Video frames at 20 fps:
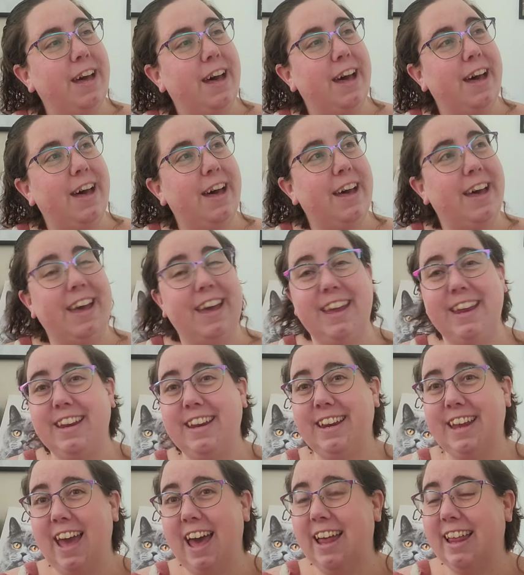
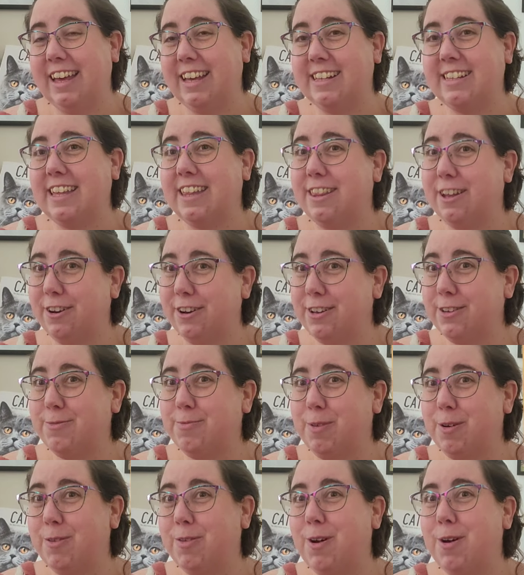And yeah, like I said, there is
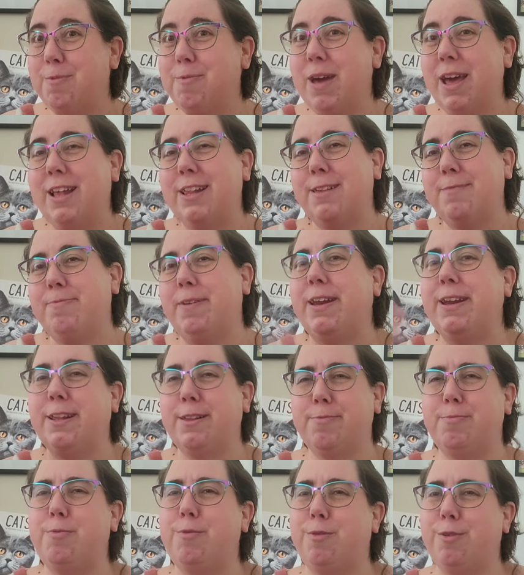more romance, but
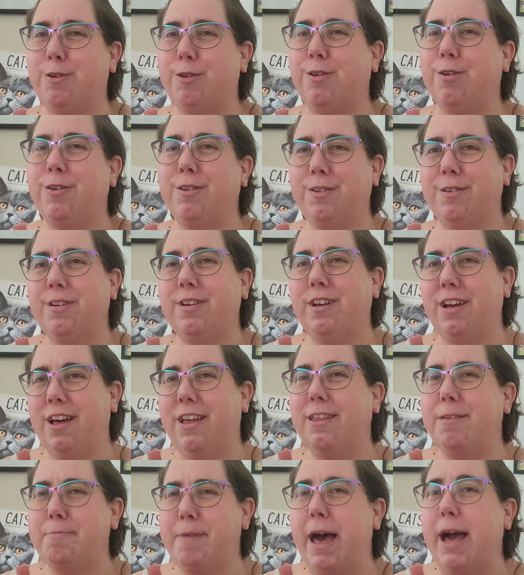it's more
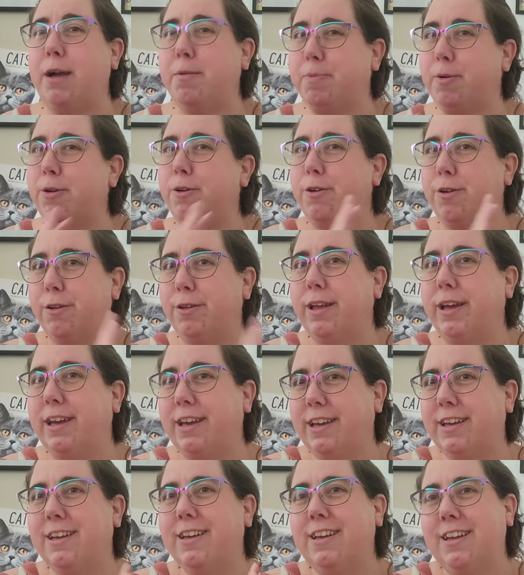on the back burner.
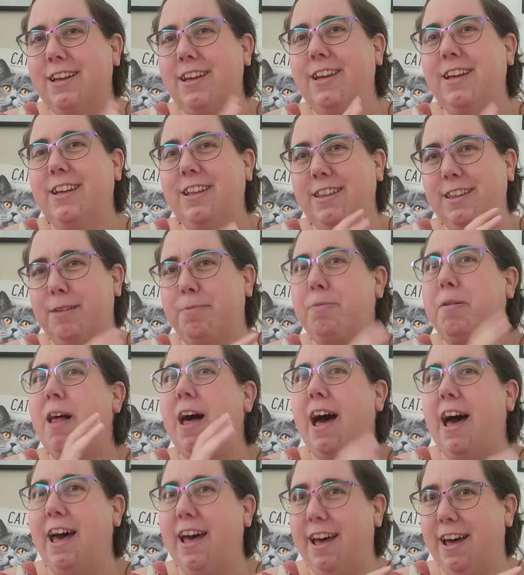Like, the
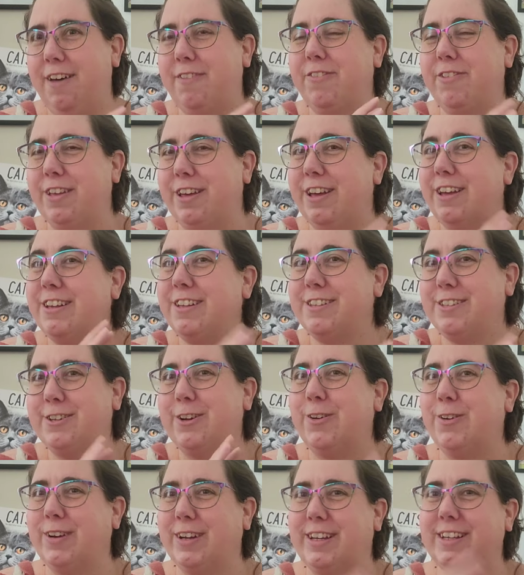plot of the
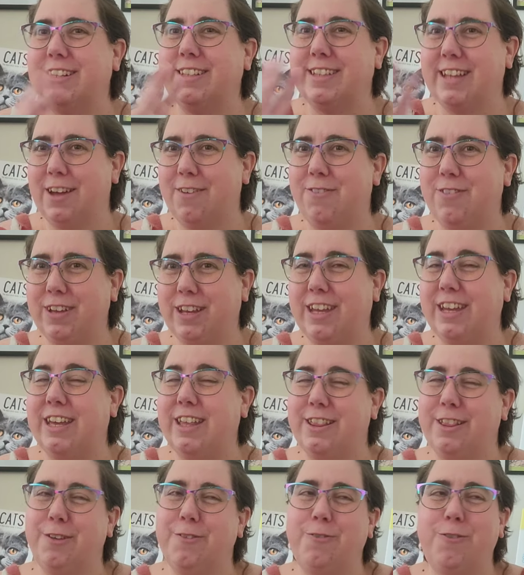story is definitely
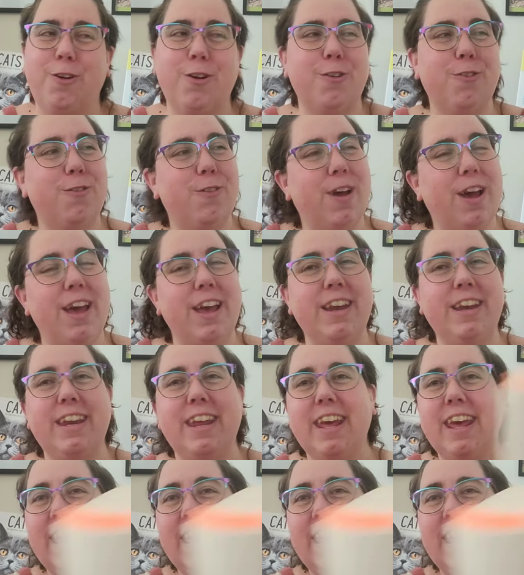in the forefront.